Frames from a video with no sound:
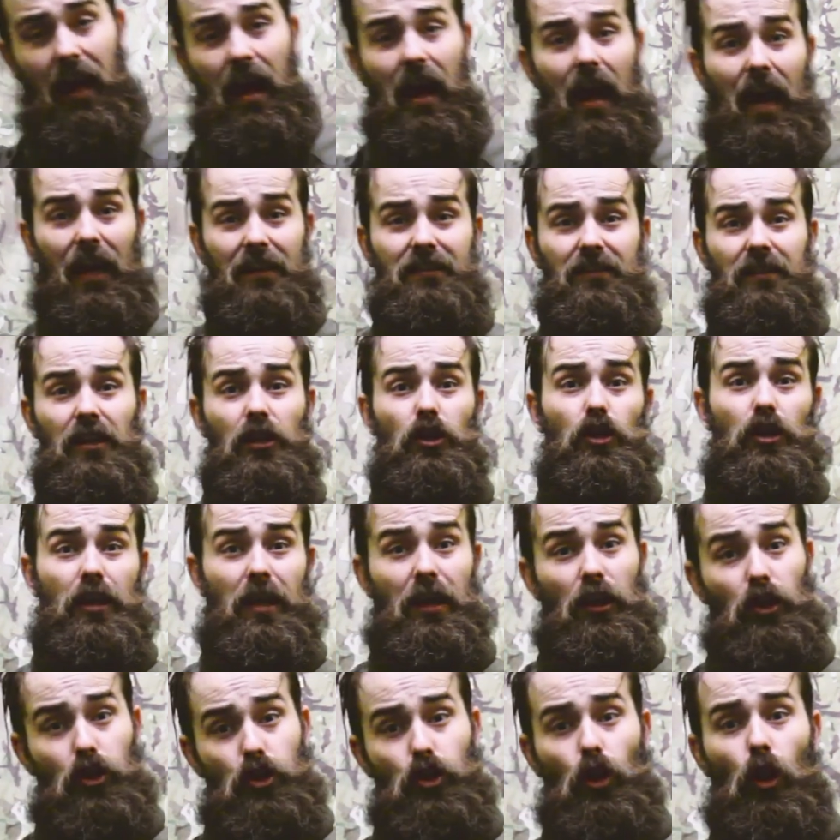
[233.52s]
elastic
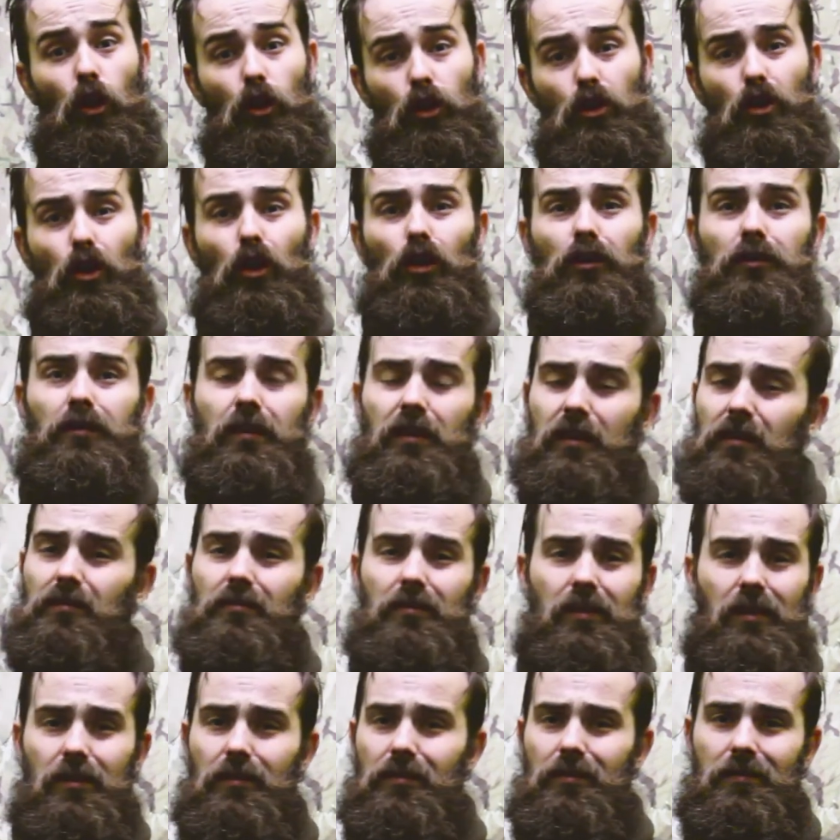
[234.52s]
kind of shop cord, you
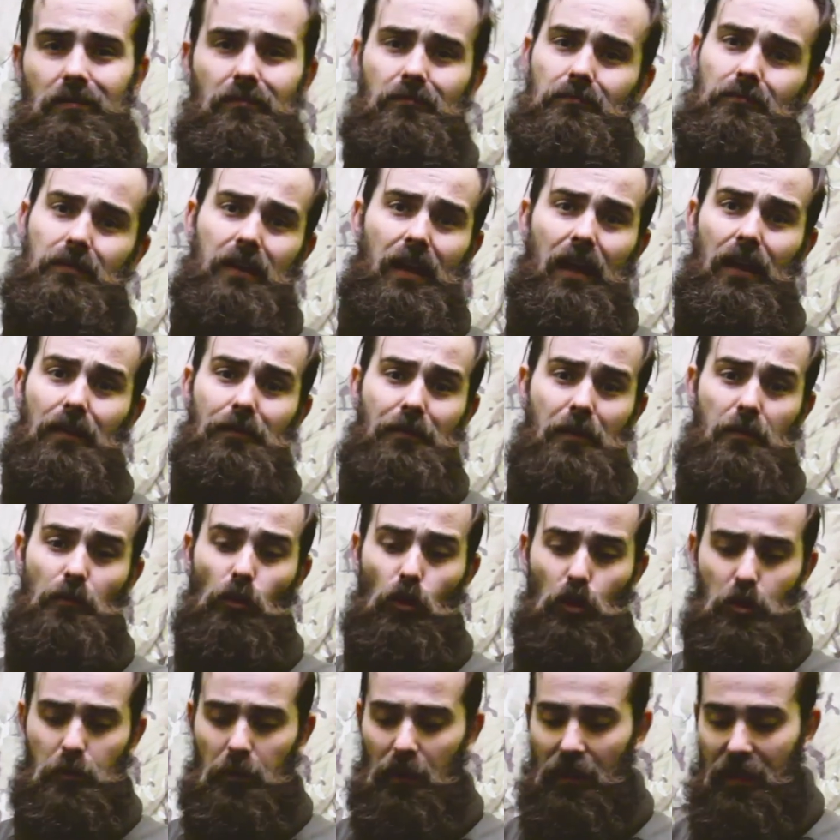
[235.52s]
can get it from
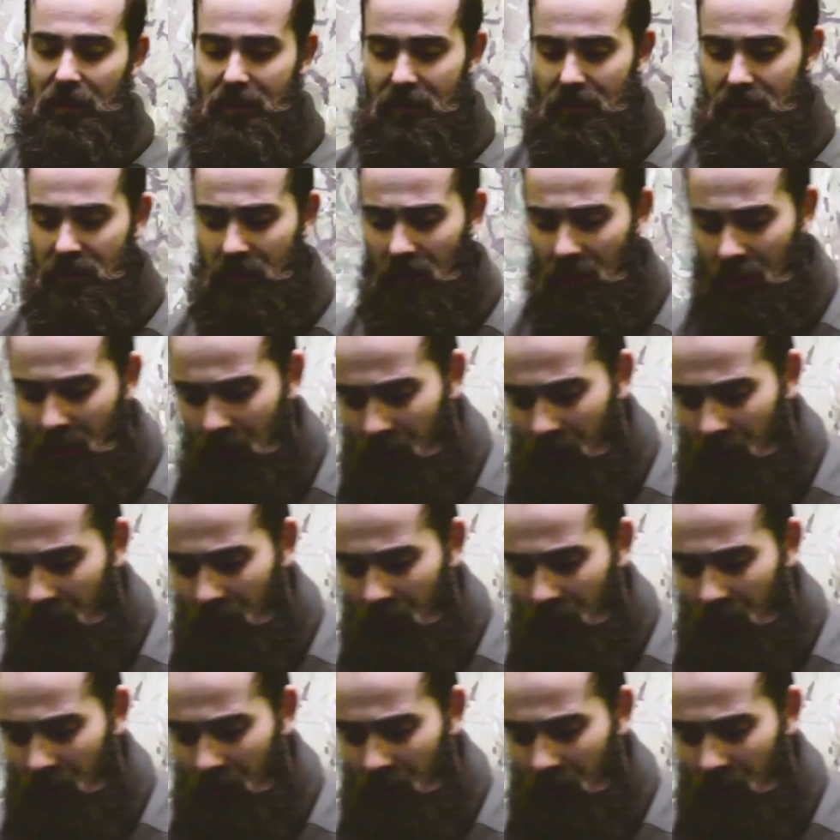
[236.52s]
most places,